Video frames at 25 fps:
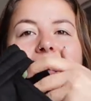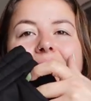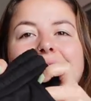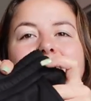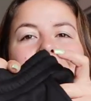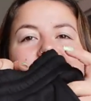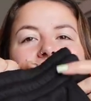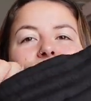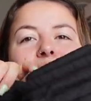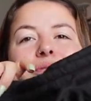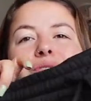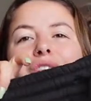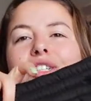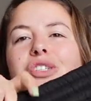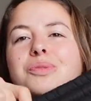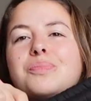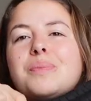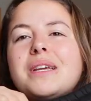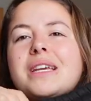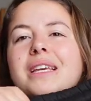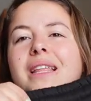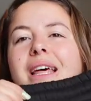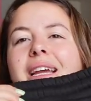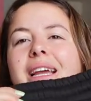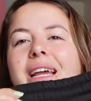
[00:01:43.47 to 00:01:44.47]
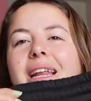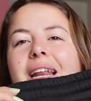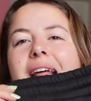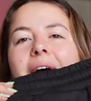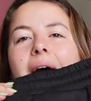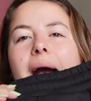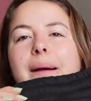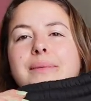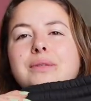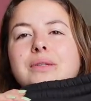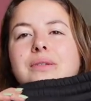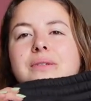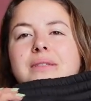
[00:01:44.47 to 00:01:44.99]
this will just be like an
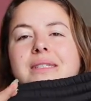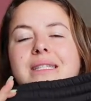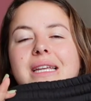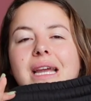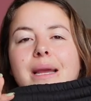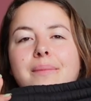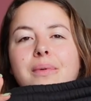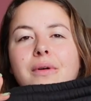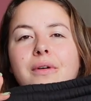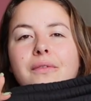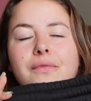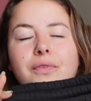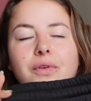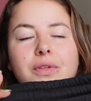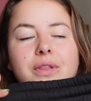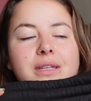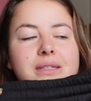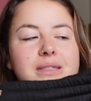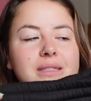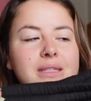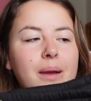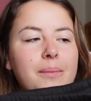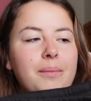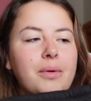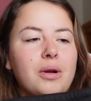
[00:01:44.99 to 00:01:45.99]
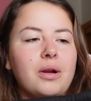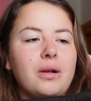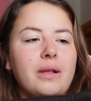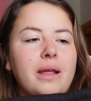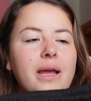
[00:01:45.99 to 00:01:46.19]
absolute staple for the summer,